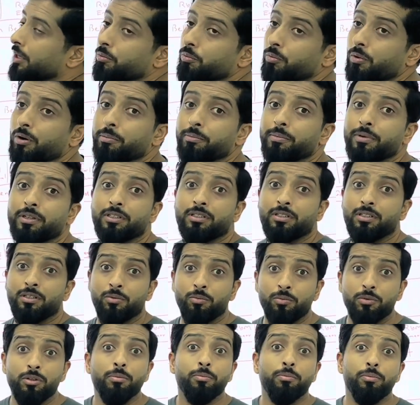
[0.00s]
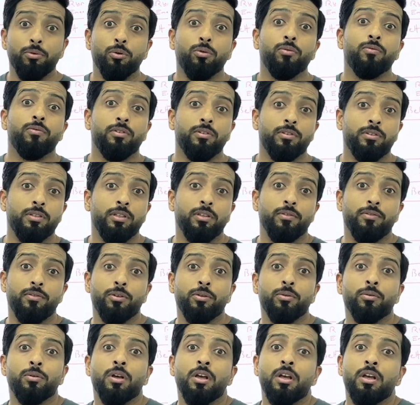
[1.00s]
1 beds with a beautiful sea
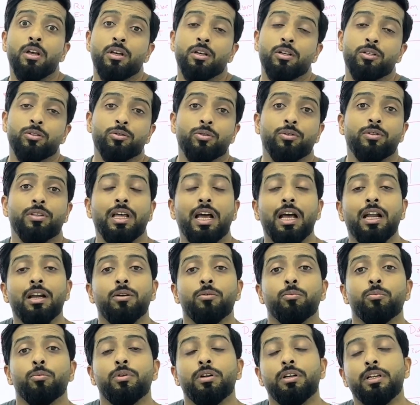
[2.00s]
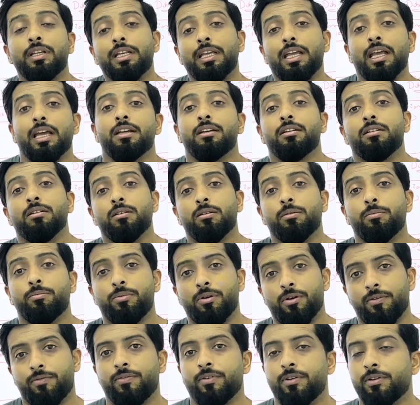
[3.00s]
view, so that would get a
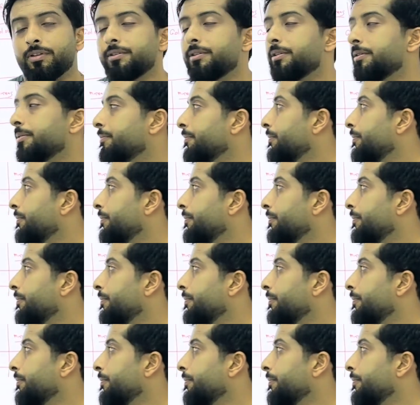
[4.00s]
preference.